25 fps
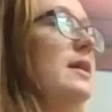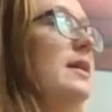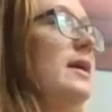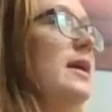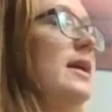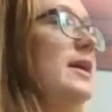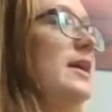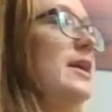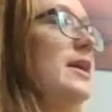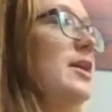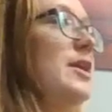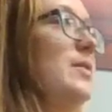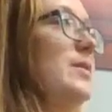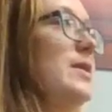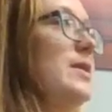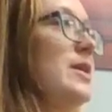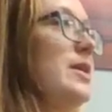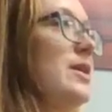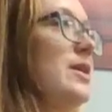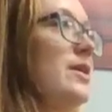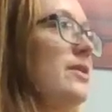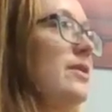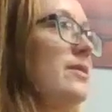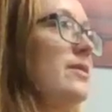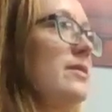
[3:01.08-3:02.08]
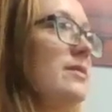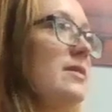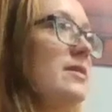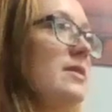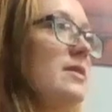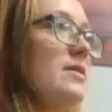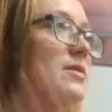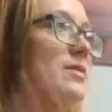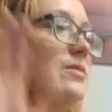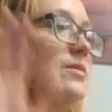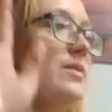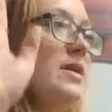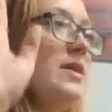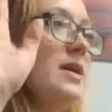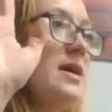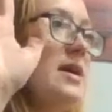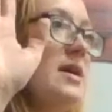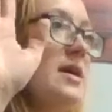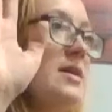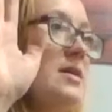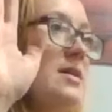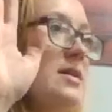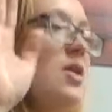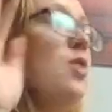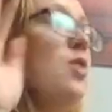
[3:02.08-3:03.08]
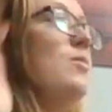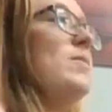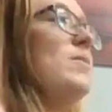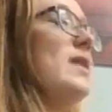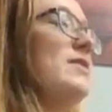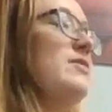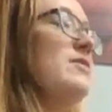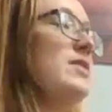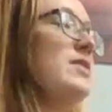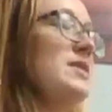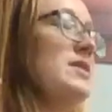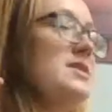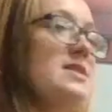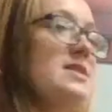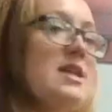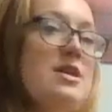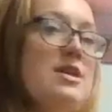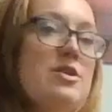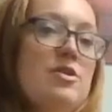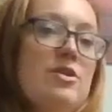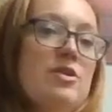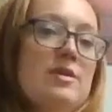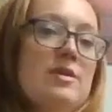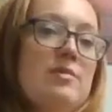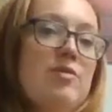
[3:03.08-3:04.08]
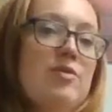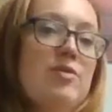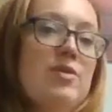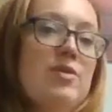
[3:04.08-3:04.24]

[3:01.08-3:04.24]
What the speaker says: And here we go. One hand. Oh, I forgot to say, you're going to